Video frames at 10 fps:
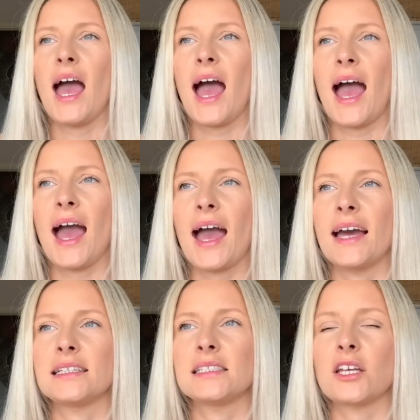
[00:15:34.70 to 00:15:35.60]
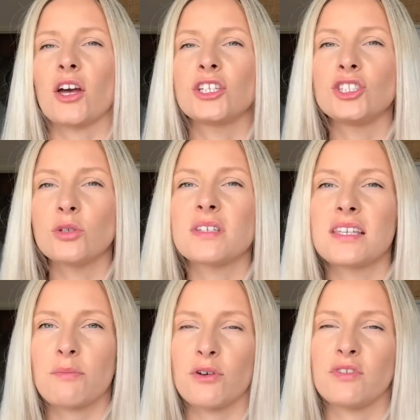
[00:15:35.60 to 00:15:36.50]
and I can do a
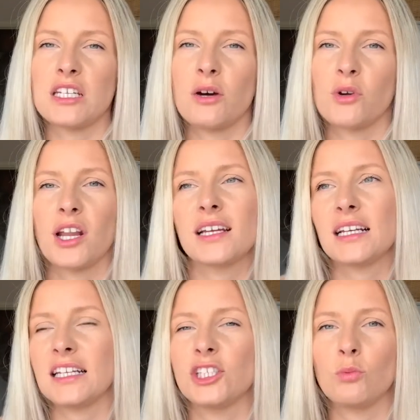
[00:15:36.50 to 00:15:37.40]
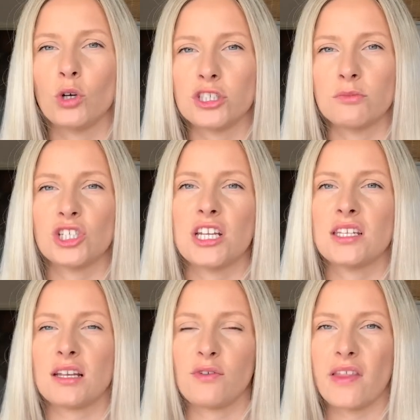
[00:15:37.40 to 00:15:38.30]
separate video on like cleaning your washing machine and
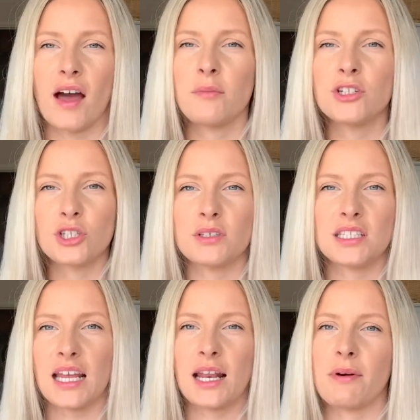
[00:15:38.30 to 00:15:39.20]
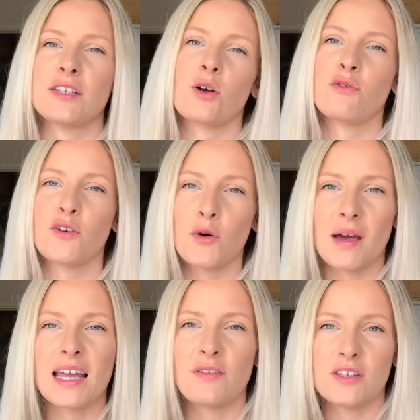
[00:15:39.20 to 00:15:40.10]
stuff like that. I'm going to do it today anyway, so I'll film
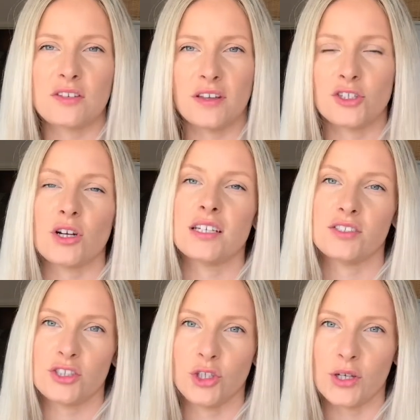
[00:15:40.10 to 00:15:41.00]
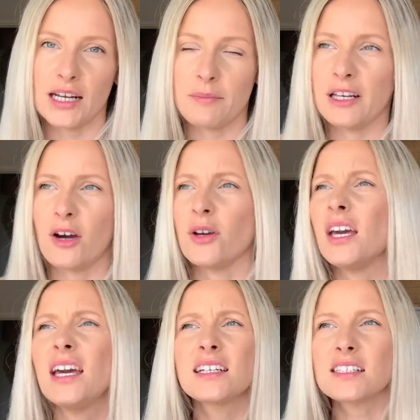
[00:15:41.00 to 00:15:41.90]
it, and if it's of interest, you can let me know.
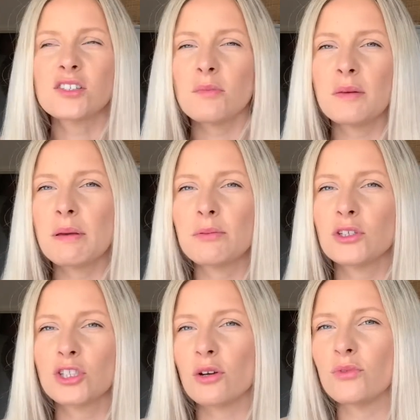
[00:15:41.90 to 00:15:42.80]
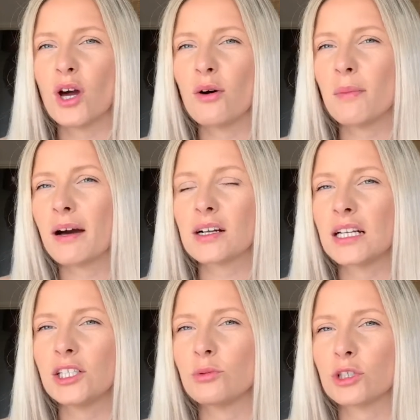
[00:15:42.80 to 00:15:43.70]
Because there's so many people that don't know about
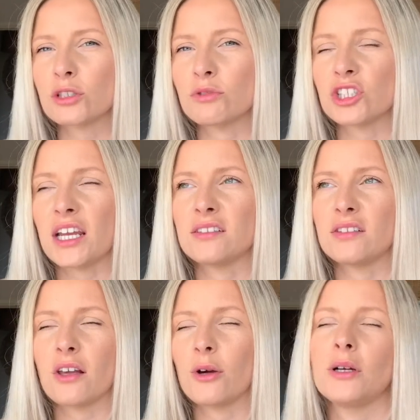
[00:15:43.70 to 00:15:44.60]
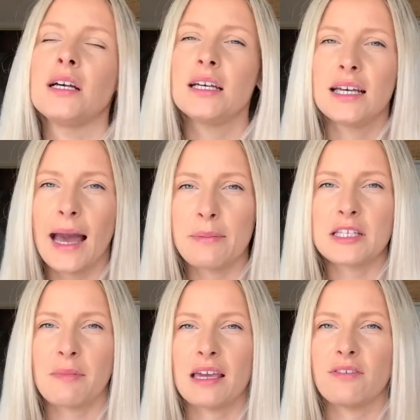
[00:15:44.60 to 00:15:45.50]
cleaning your washing machine, so happy
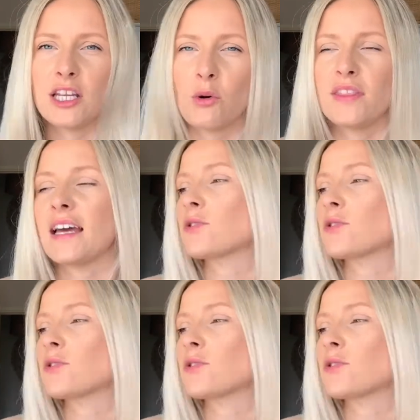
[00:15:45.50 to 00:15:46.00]
to make a video on that as